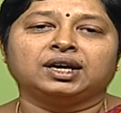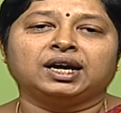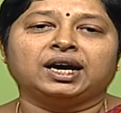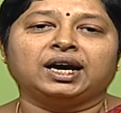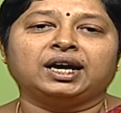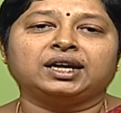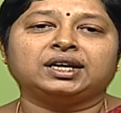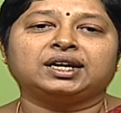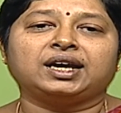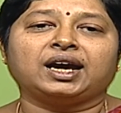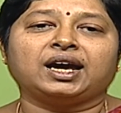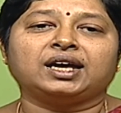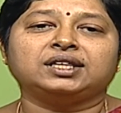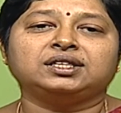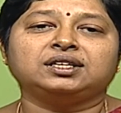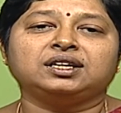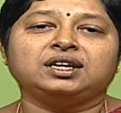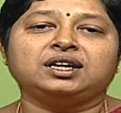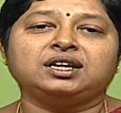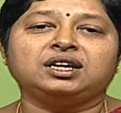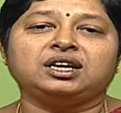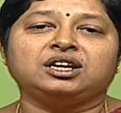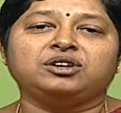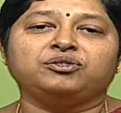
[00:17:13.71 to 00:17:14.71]
and
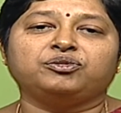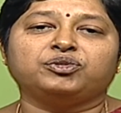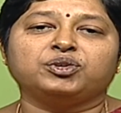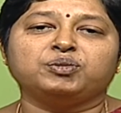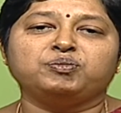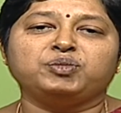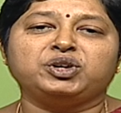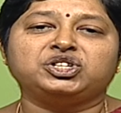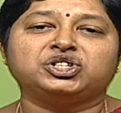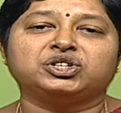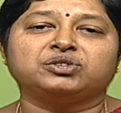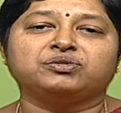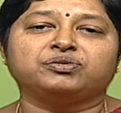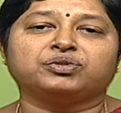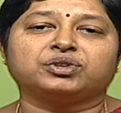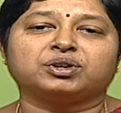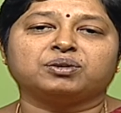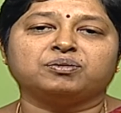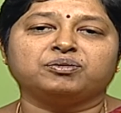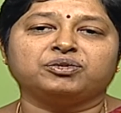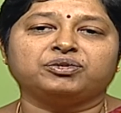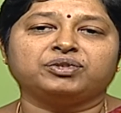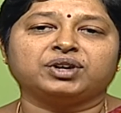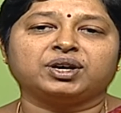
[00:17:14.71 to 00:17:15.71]
gathering information
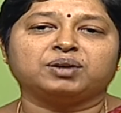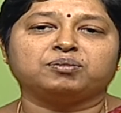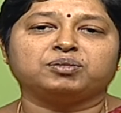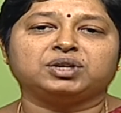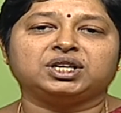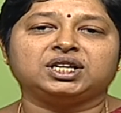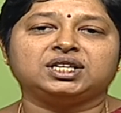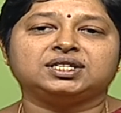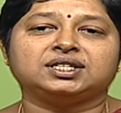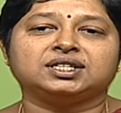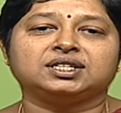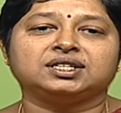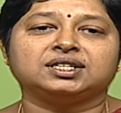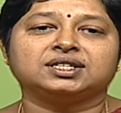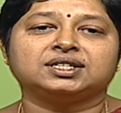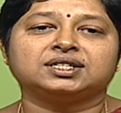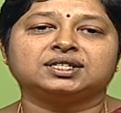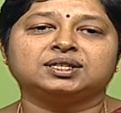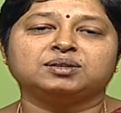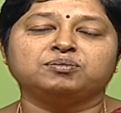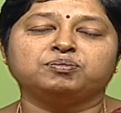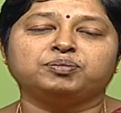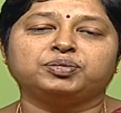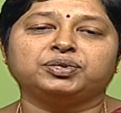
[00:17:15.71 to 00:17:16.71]
from families in a
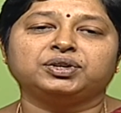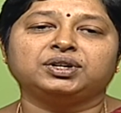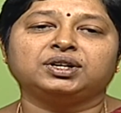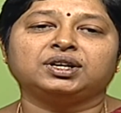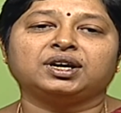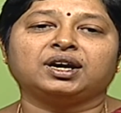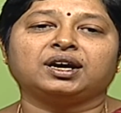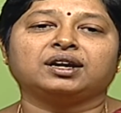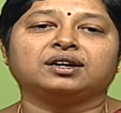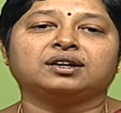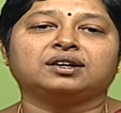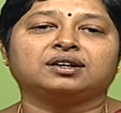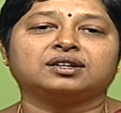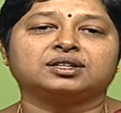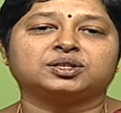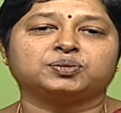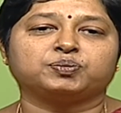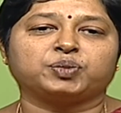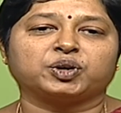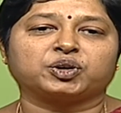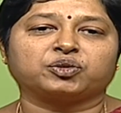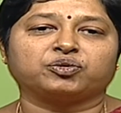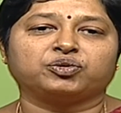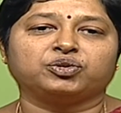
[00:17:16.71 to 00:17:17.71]
simple and
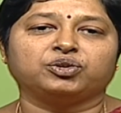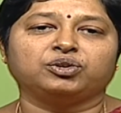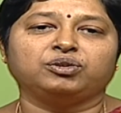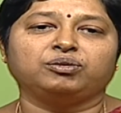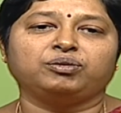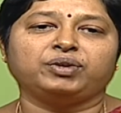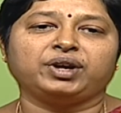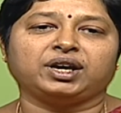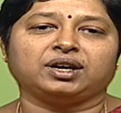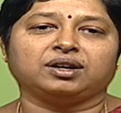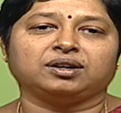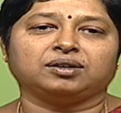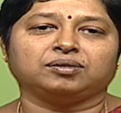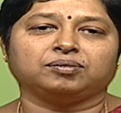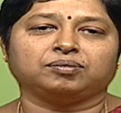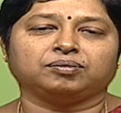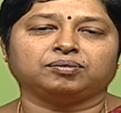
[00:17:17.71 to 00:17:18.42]
respectful way.